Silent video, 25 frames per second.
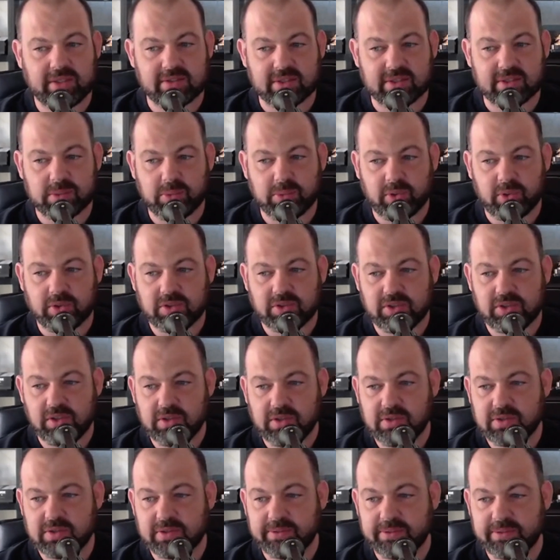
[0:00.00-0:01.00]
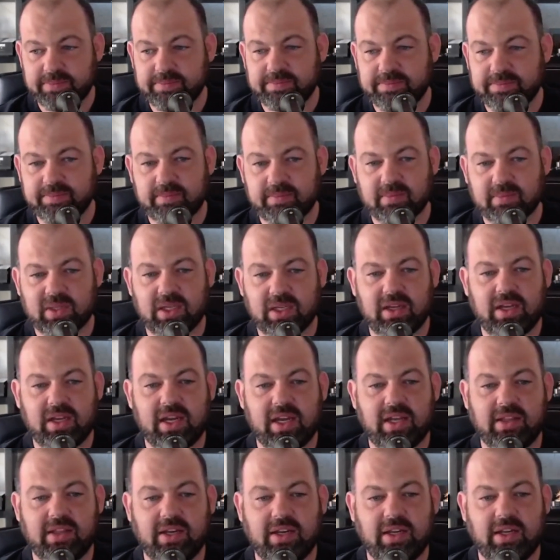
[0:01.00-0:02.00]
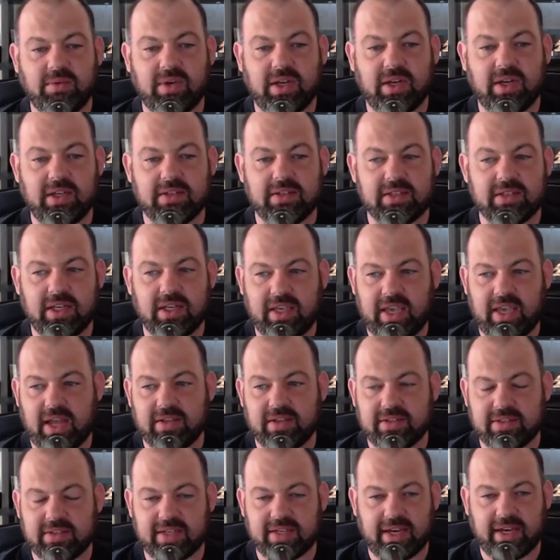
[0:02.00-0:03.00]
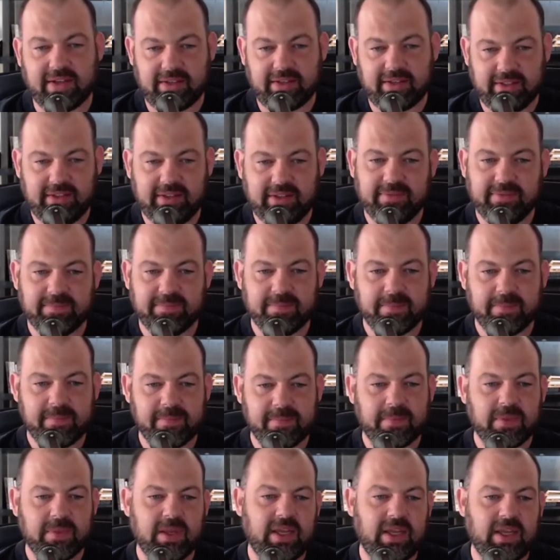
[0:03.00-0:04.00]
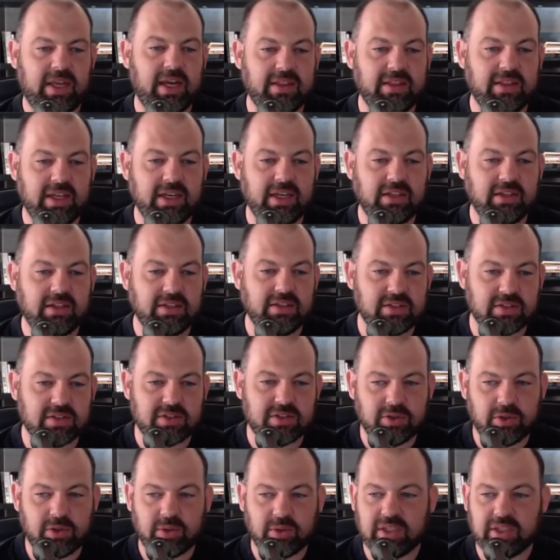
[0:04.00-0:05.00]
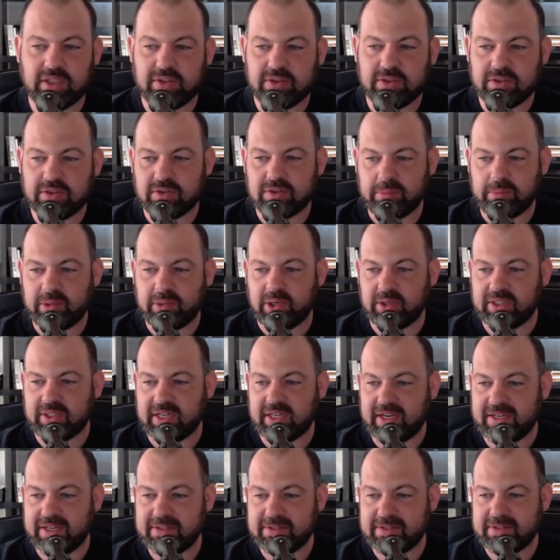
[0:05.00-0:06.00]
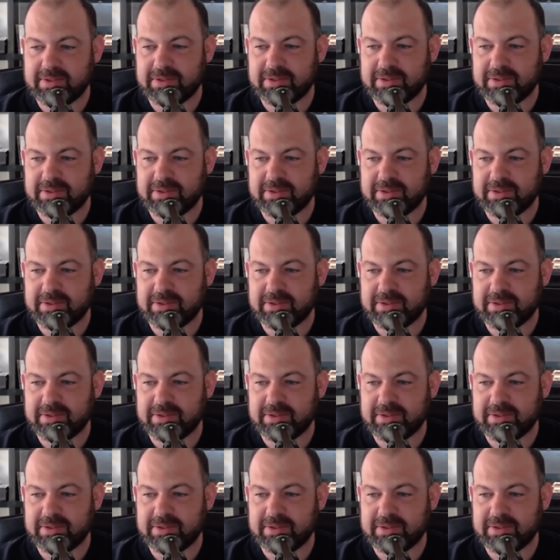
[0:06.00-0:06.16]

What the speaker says: up in the morning, reads the sports news, and then he reads Accountants Daily, and then he listens to all the industry